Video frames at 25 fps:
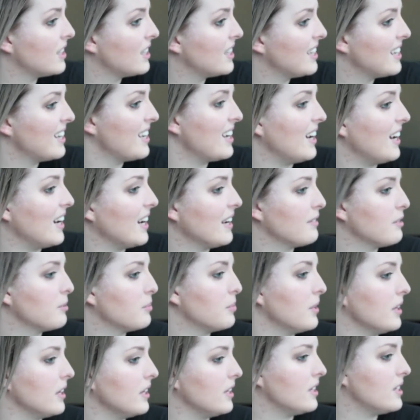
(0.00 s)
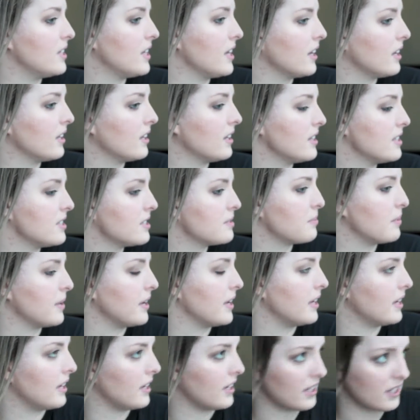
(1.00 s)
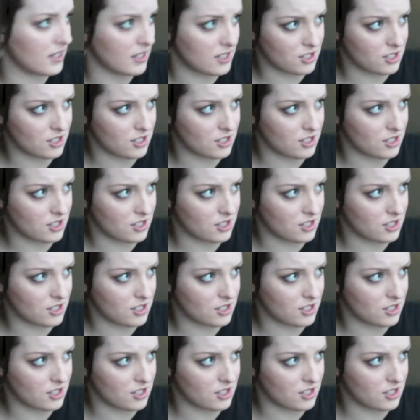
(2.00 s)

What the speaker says: I didn't even put any detangling spray in it yet.